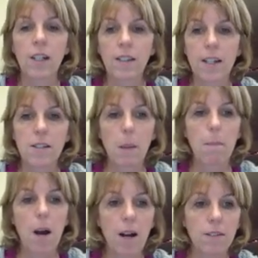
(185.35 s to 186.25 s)
That is a
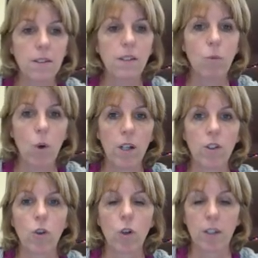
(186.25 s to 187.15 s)
positive
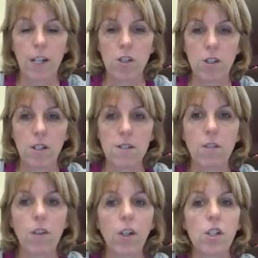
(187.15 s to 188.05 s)
one correlation. That is a
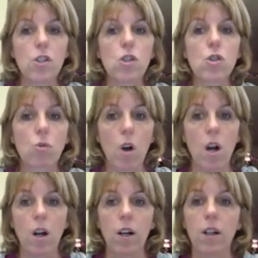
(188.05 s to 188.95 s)
very
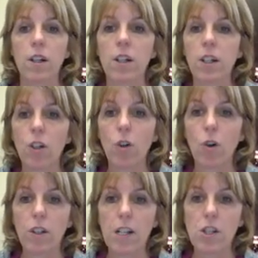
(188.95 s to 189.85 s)
strong
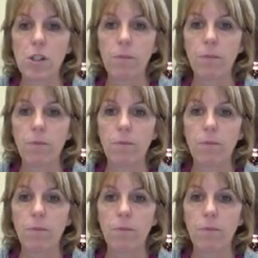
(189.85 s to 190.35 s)
correlation.